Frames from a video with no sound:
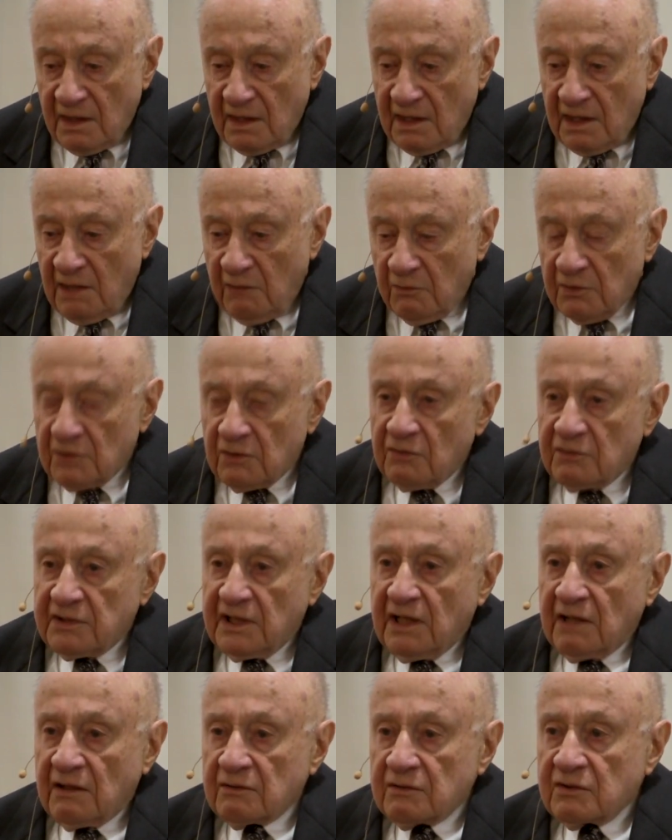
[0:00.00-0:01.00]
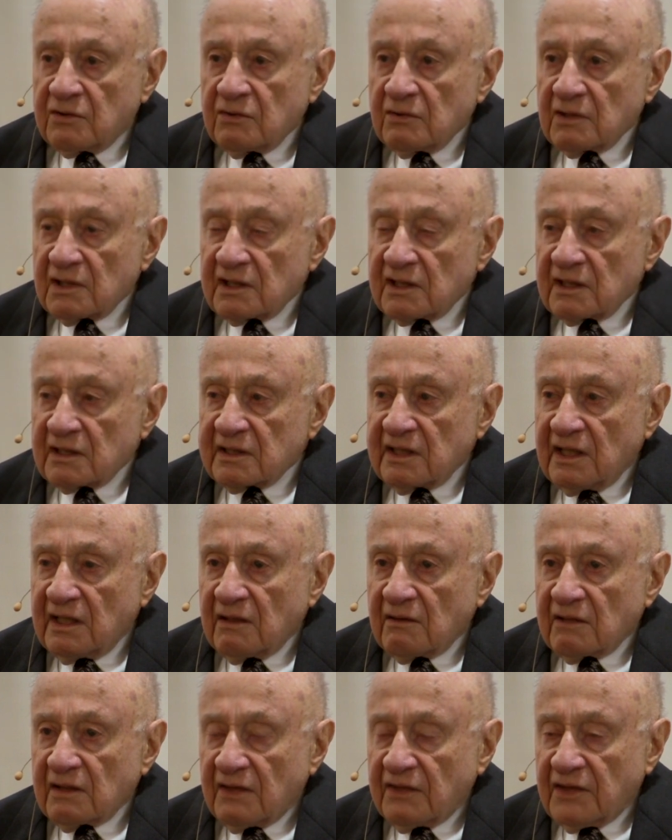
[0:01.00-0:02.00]
he would go down to a little
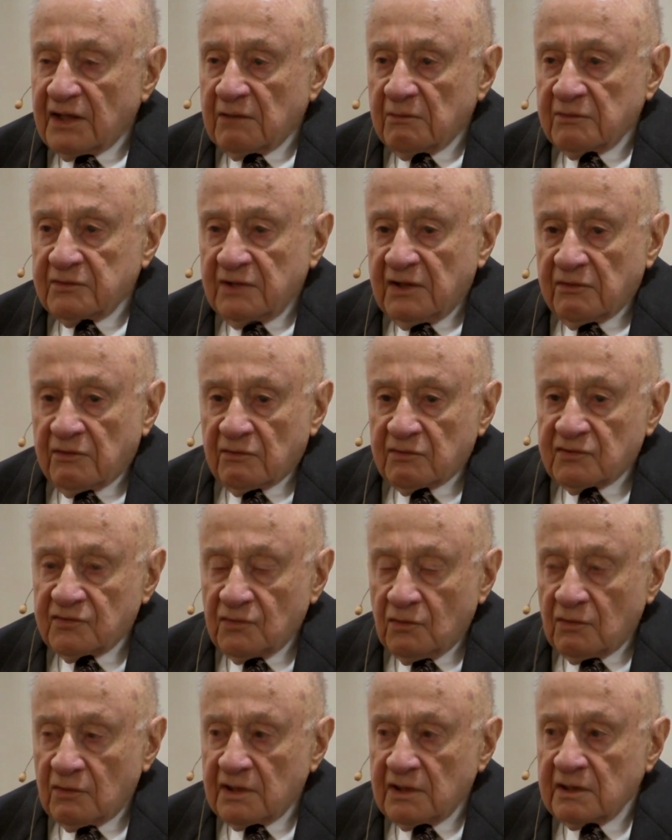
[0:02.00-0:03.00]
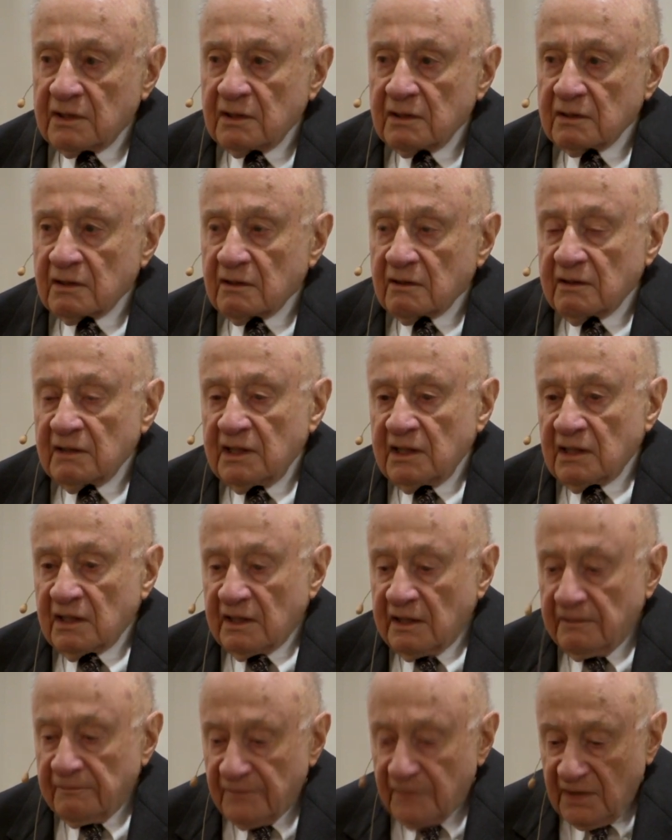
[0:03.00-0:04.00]
town, I think it was either Solon or
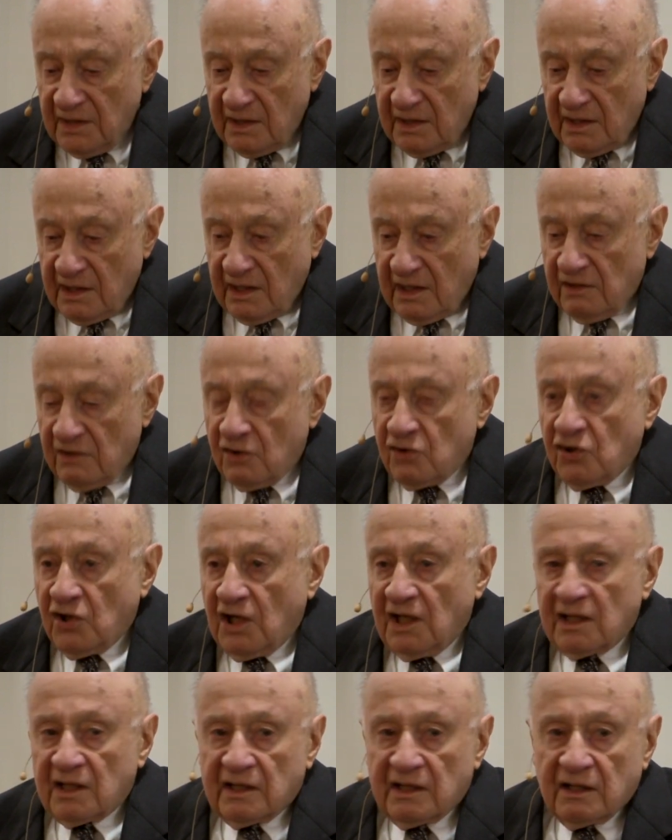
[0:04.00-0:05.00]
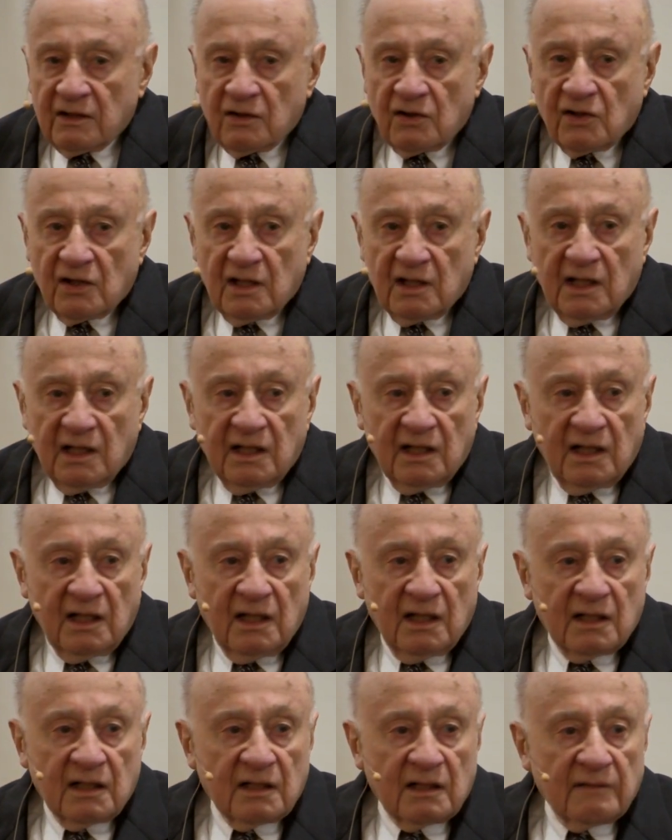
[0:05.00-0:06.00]
Ely, and challenge
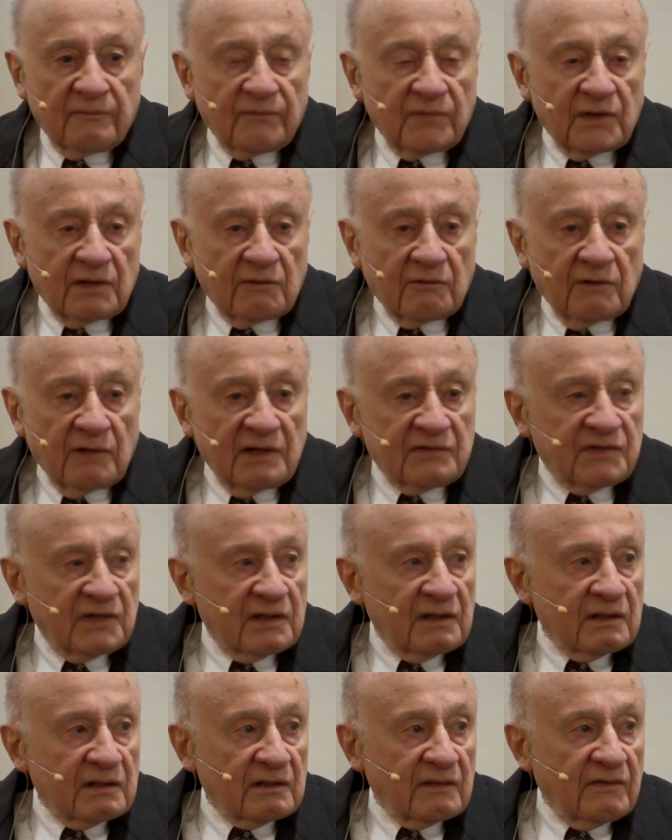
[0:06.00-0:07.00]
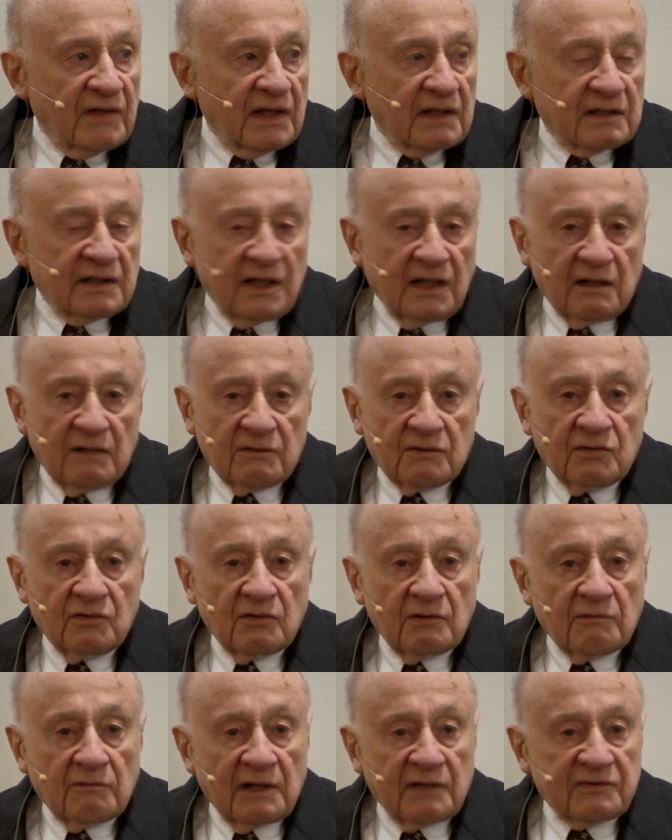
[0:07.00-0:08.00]
any um, resident of that town
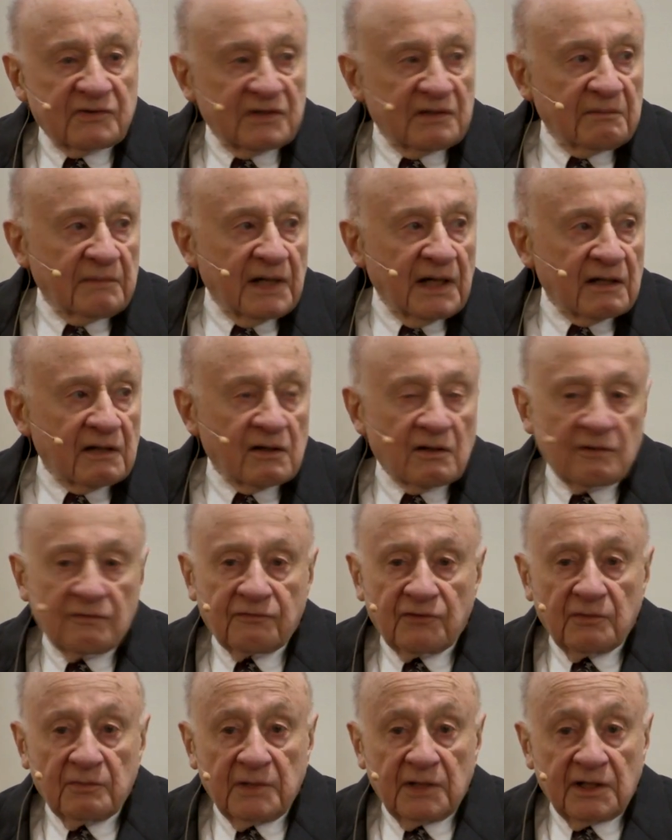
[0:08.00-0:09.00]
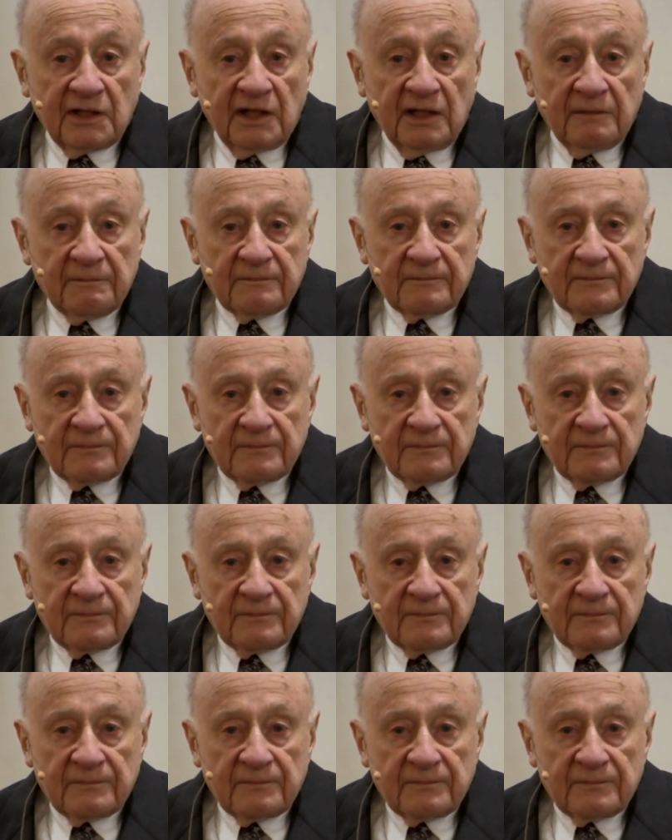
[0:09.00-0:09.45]
to a wrestling match for money.